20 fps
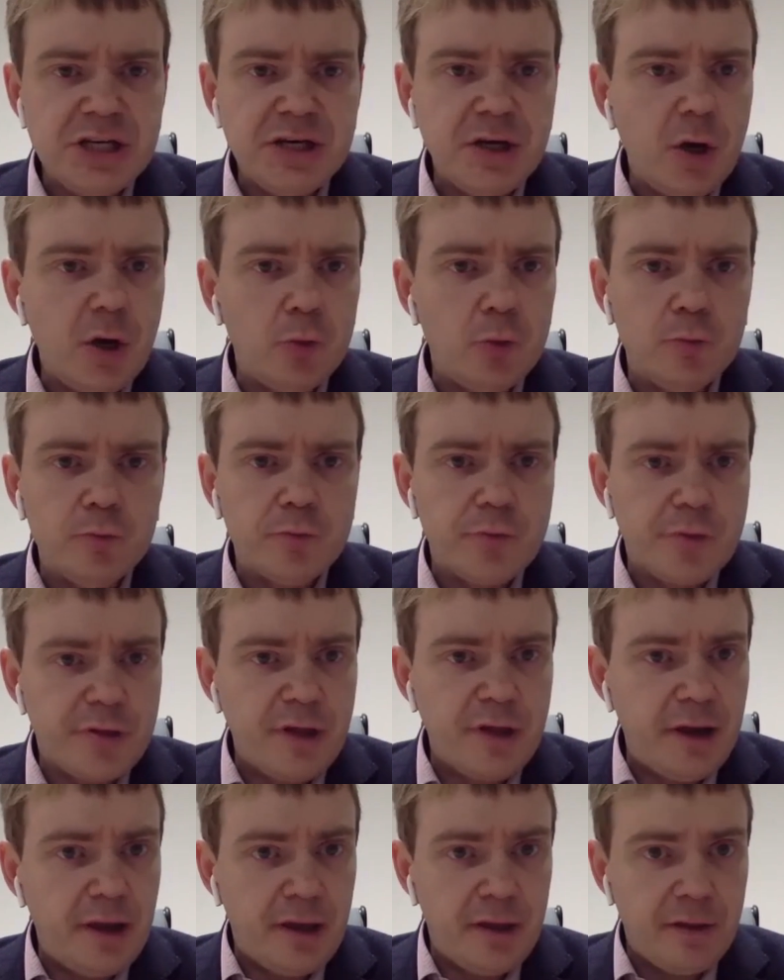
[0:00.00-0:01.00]
genome
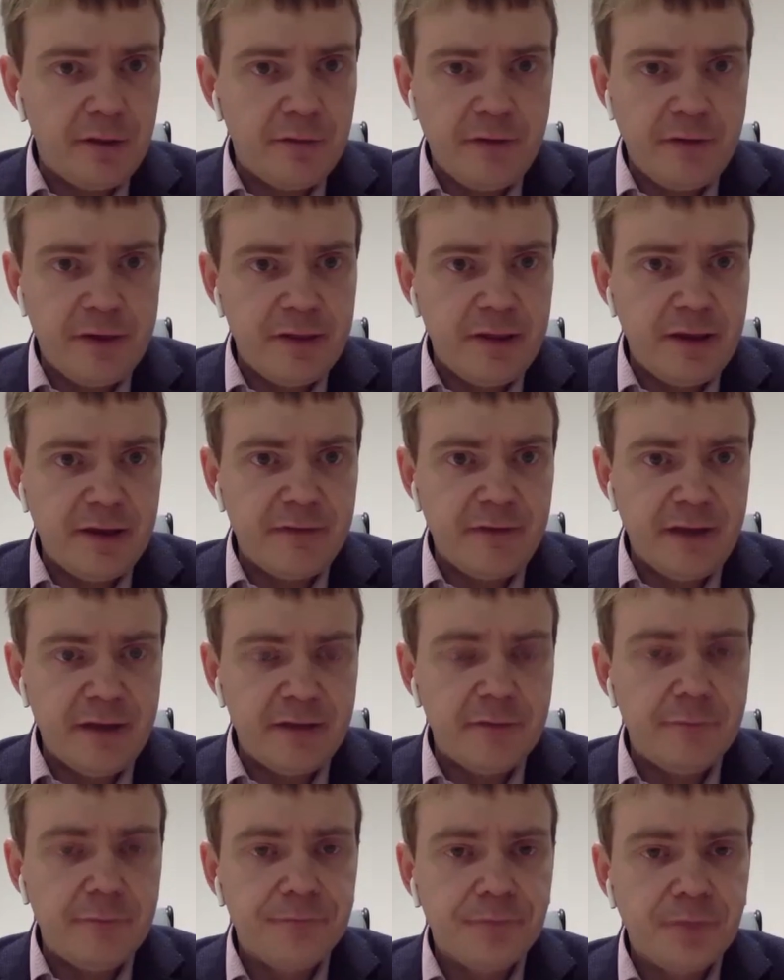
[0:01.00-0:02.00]
studies, things like
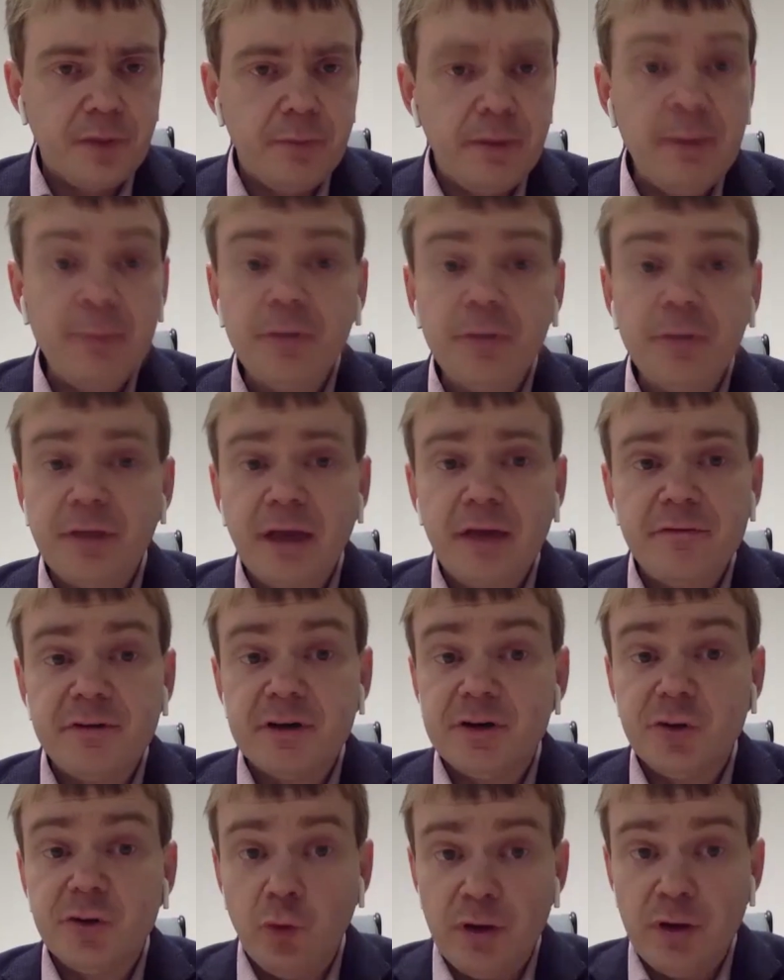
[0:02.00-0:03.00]
that. People say
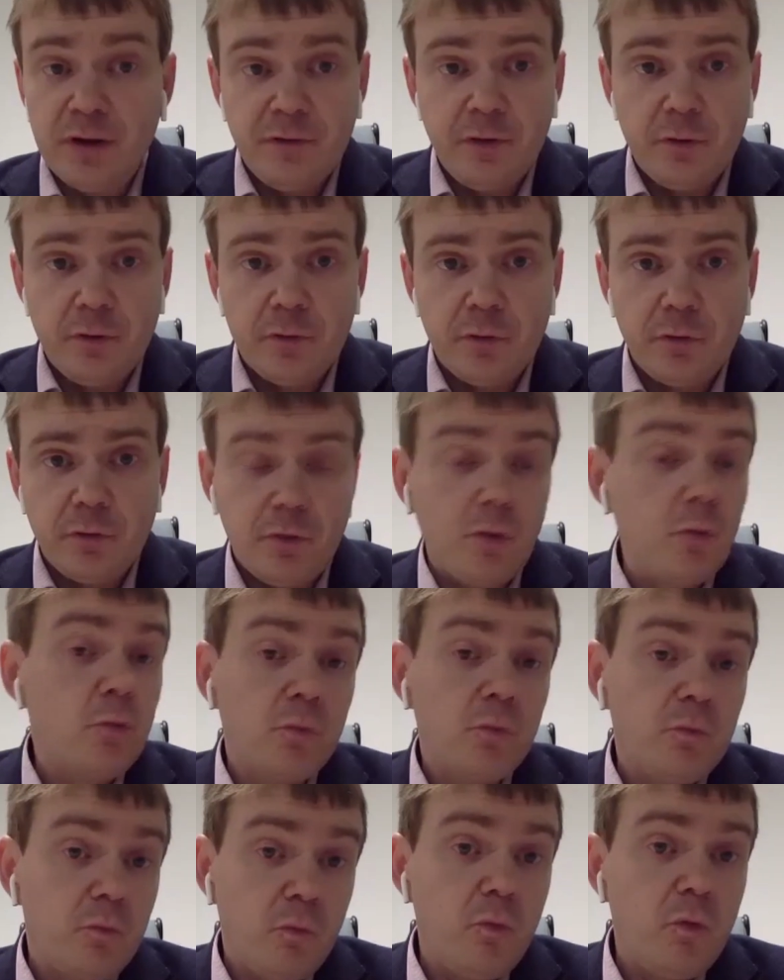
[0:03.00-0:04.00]
they're doing those,
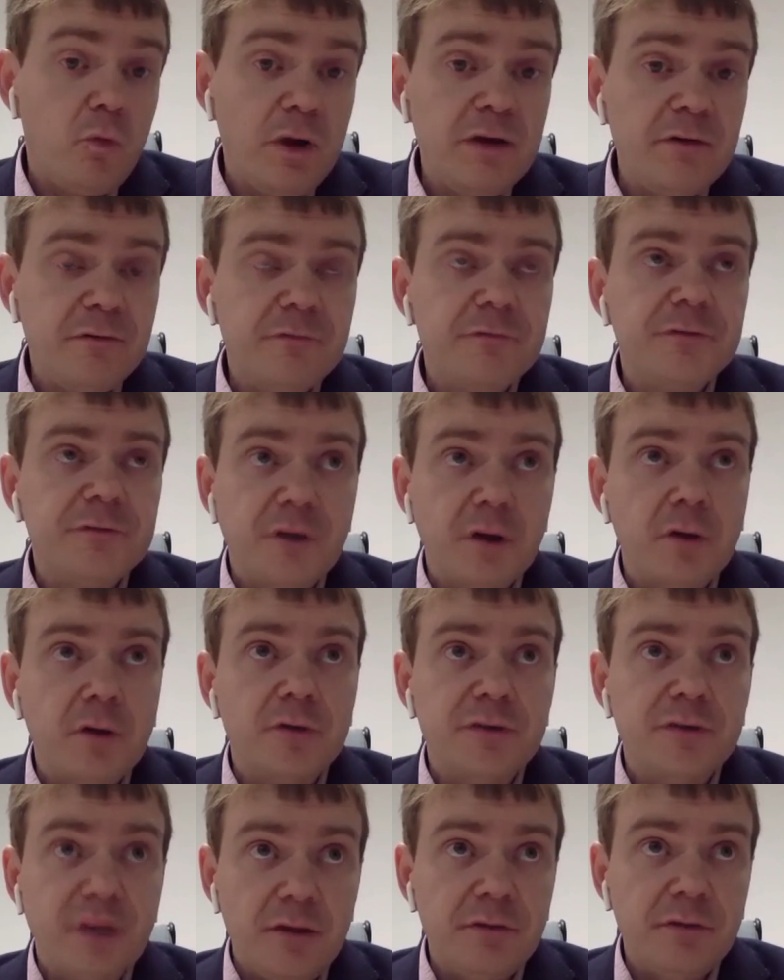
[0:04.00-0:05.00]
so we've
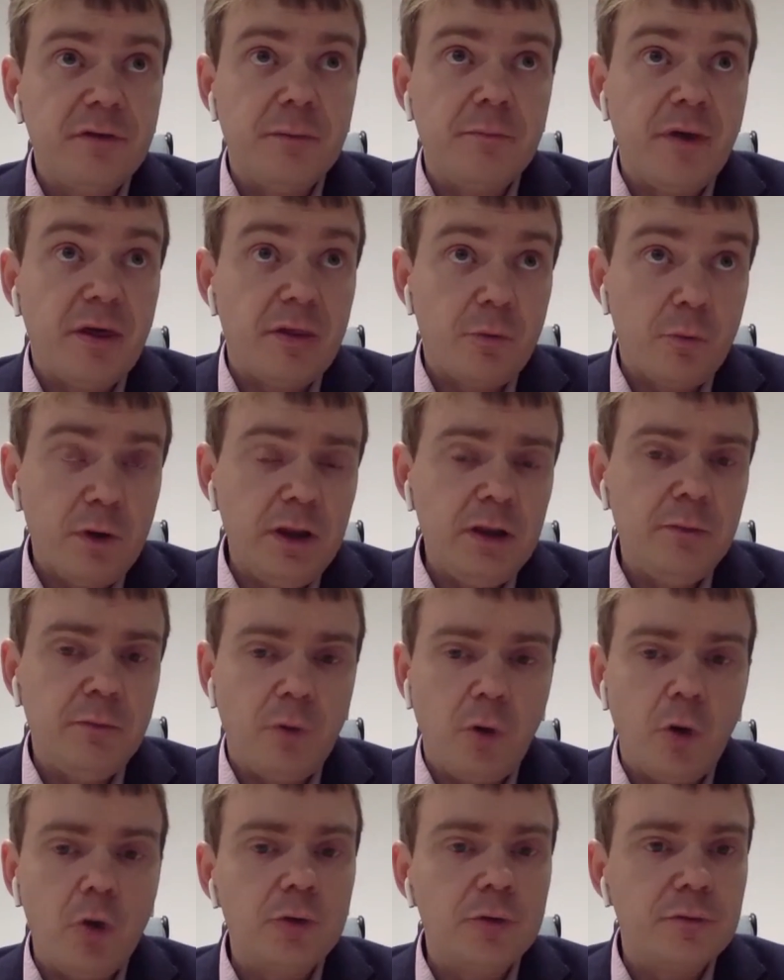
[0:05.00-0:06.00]
done them as
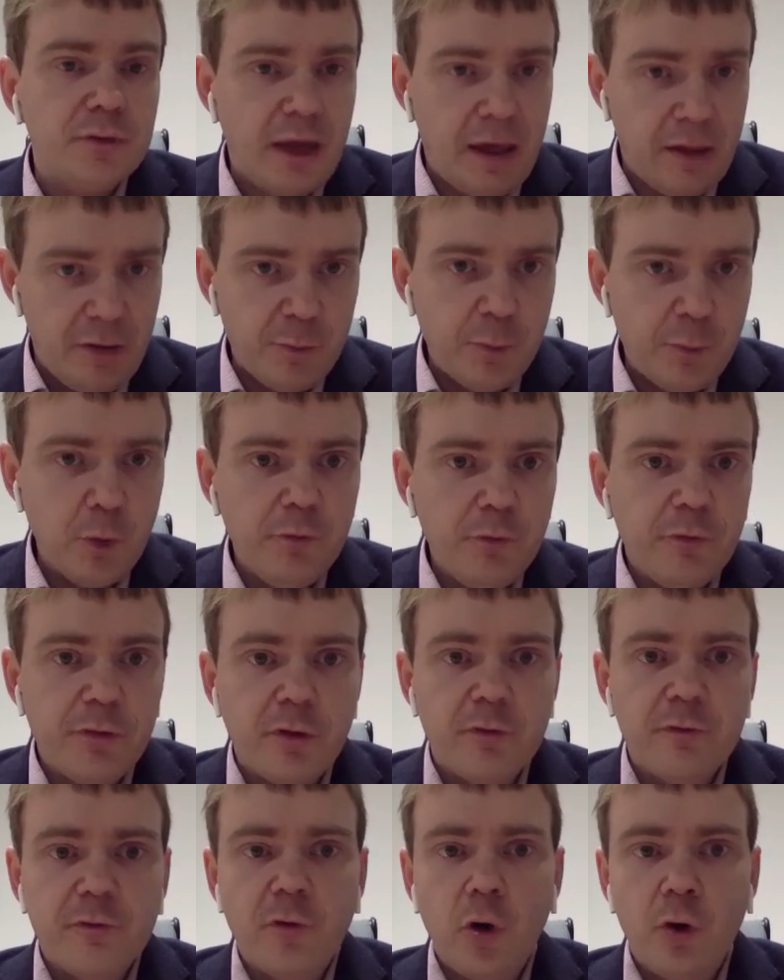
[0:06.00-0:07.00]
well as proofs
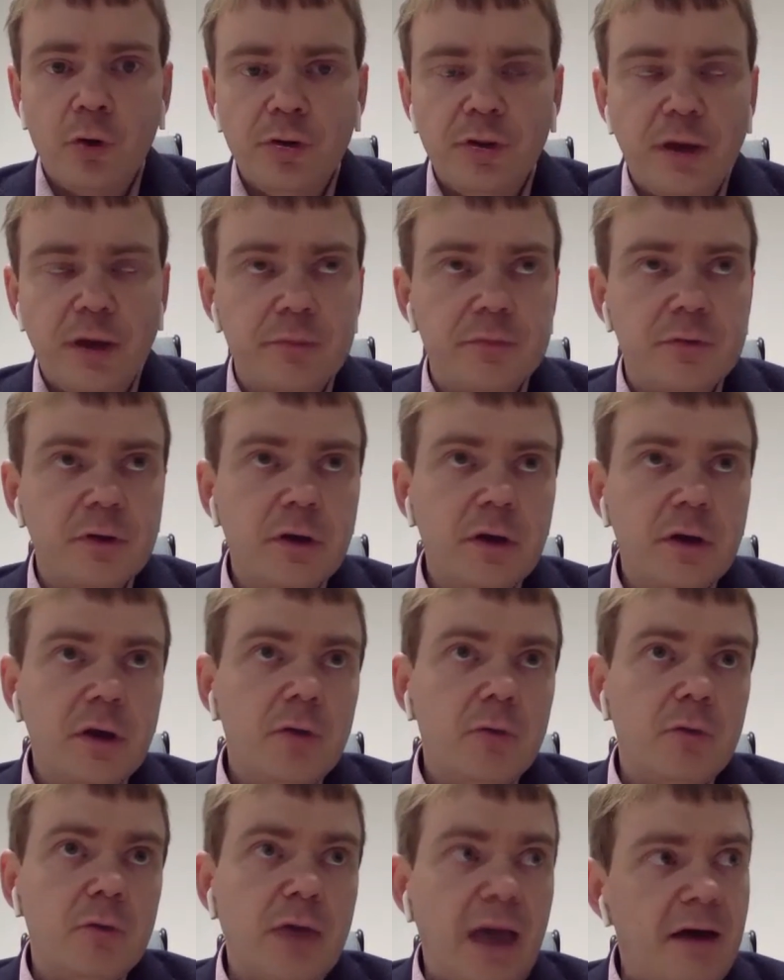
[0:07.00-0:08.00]
of concept.
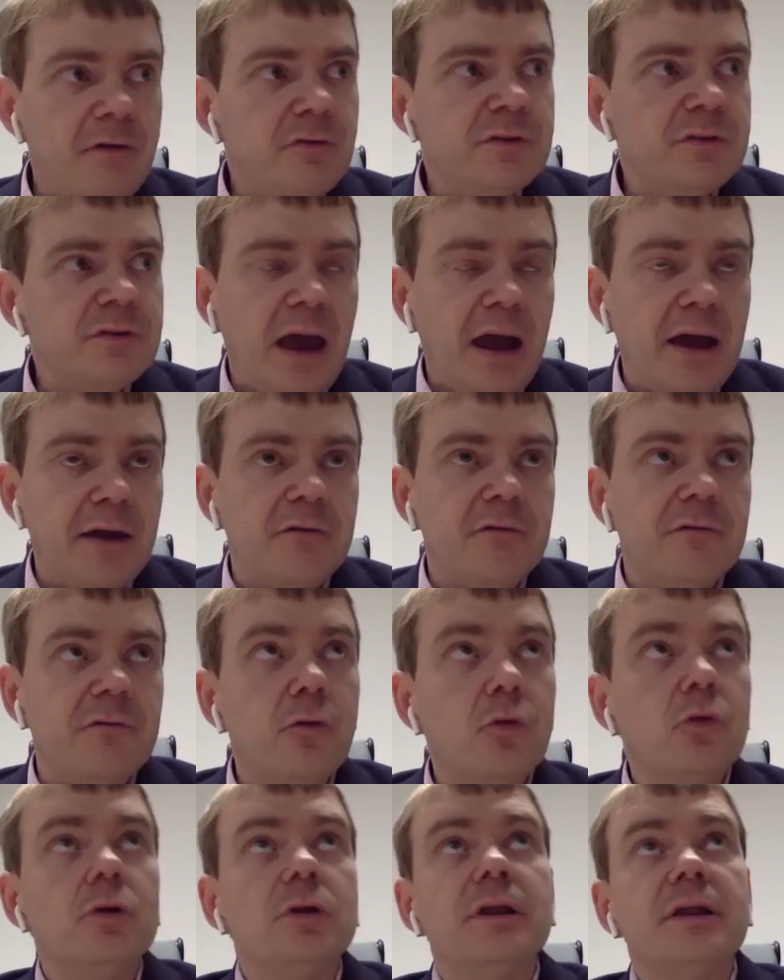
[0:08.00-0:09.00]
We haven't had a
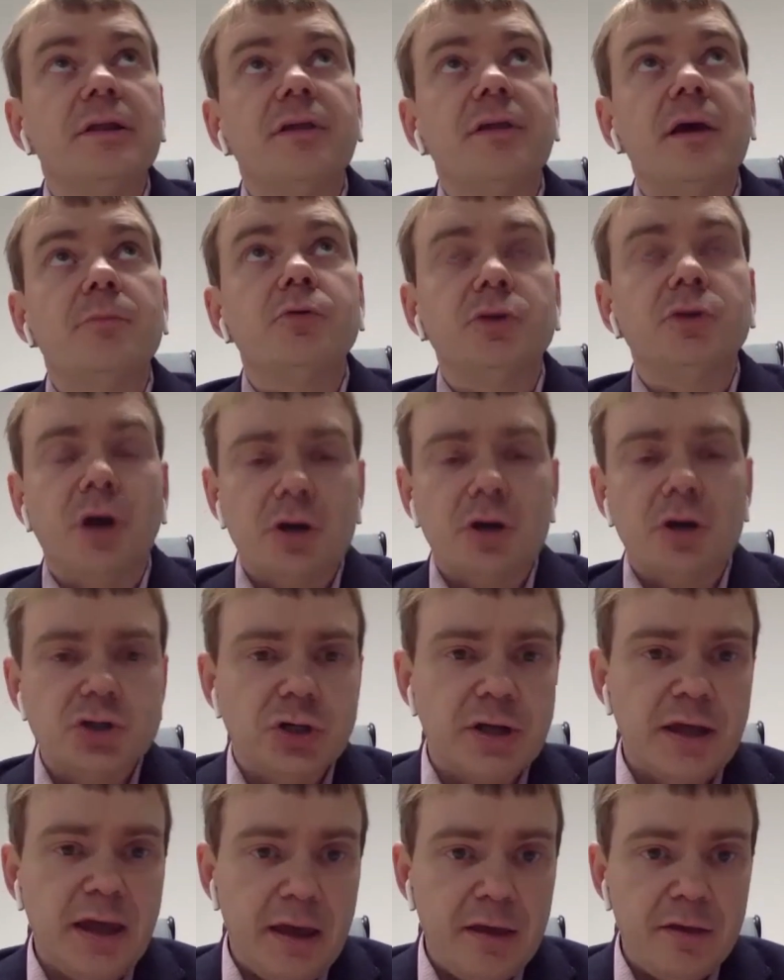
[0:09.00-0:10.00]
full, let's say,
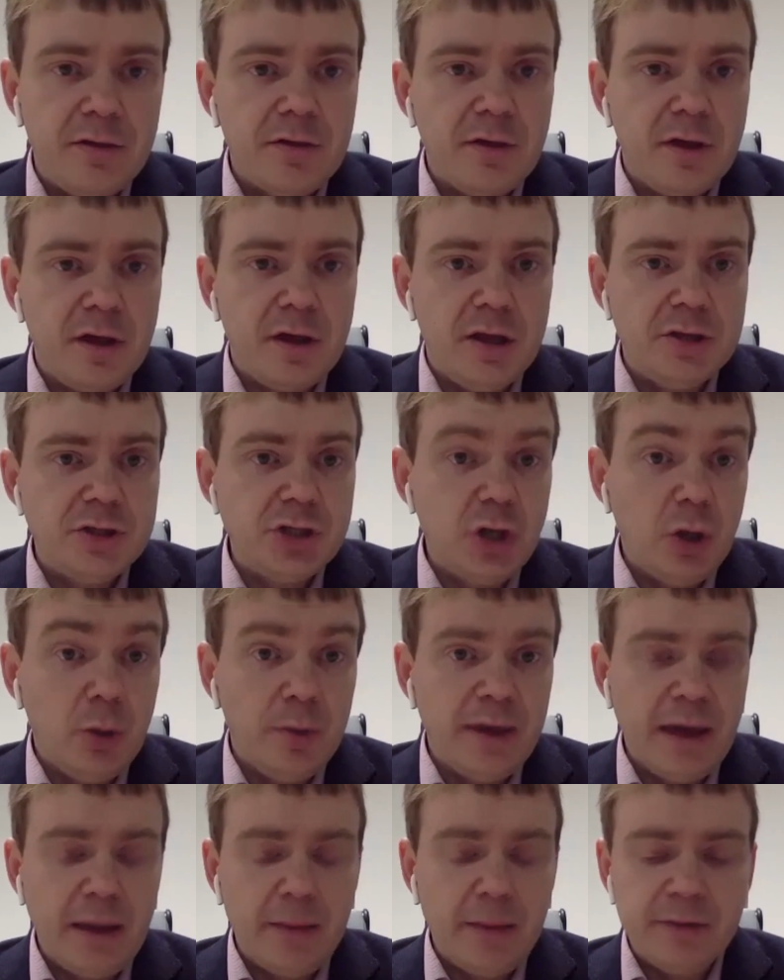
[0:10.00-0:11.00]
production case
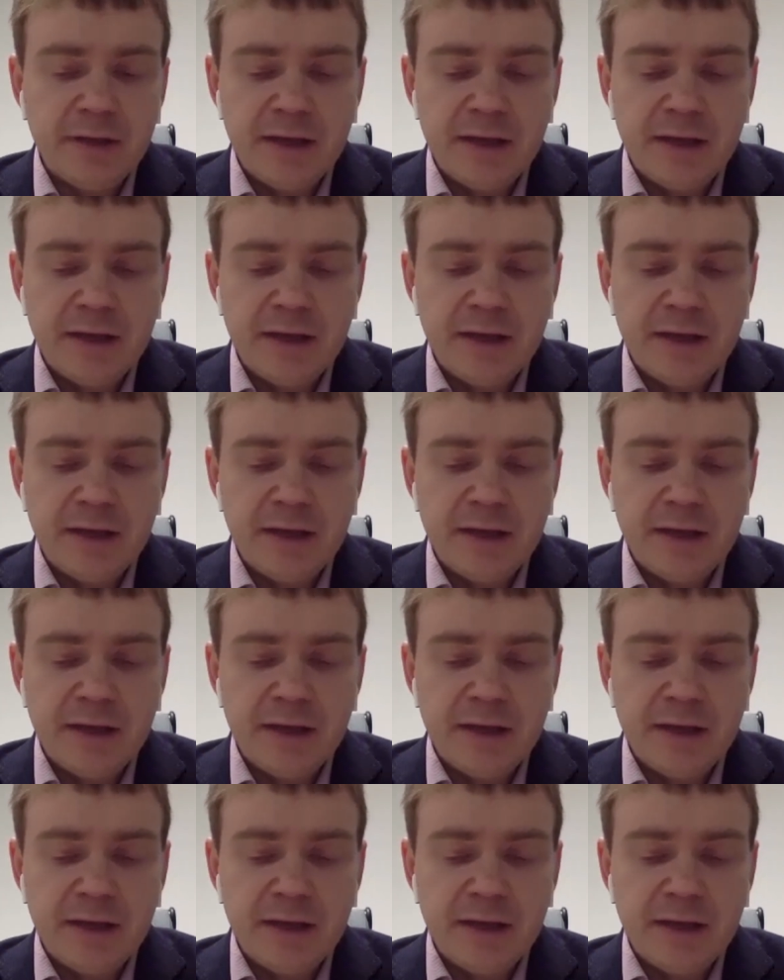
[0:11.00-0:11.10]
genomic